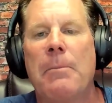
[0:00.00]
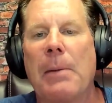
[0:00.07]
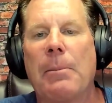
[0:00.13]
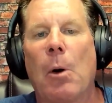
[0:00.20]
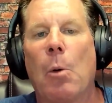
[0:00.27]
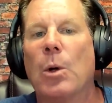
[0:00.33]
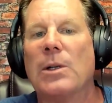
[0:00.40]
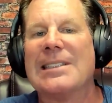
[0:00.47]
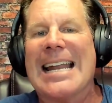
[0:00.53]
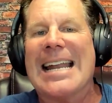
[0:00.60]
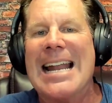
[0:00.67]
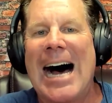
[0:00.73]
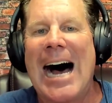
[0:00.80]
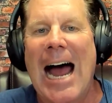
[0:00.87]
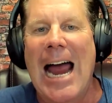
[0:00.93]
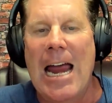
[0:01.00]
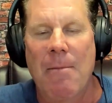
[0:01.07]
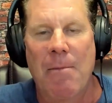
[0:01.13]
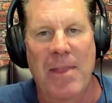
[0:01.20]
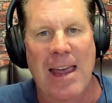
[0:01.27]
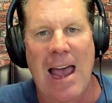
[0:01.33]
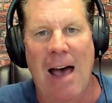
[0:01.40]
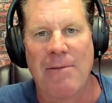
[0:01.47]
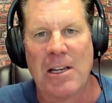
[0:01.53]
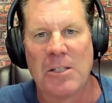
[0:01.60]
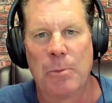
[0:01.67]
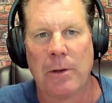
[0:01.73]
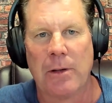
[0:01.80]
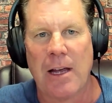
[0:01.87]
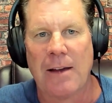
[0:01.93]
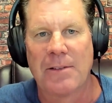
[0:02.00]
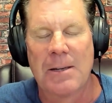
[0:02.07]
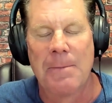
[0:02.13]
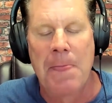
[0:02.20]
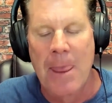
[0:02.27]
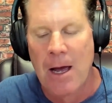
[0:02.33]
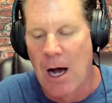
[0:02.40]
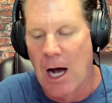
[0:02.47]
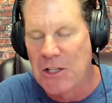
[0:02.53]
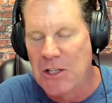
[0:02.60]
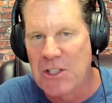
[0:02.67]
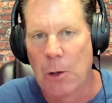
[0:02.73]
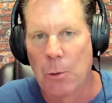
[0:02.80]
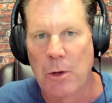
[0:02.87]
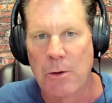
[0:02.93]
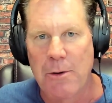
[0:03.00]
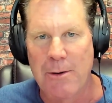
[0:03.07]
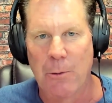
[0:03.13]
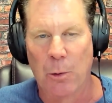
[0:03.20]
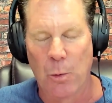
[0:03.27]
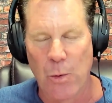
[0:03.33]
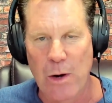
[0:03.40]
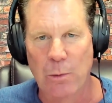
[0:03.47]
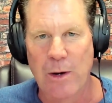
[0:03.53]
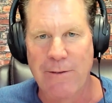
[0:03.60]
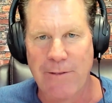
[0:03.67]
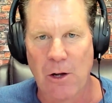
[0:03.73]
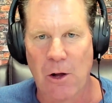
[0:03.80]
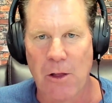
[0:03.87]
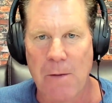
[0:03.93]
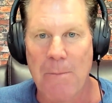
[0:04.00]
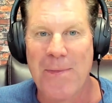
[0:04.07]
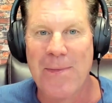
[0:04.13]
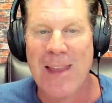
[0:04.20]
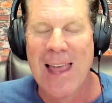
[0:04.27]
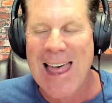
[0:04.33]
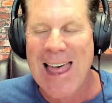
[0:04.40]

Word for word: people will deny they have these beliefs until we, re- we reveal them.